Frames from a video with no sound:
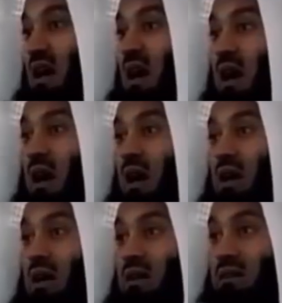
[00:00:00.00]

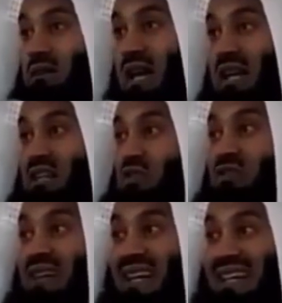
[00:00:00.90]
are days of
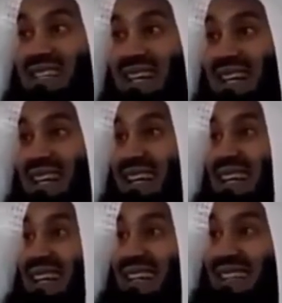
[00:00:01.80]
eating,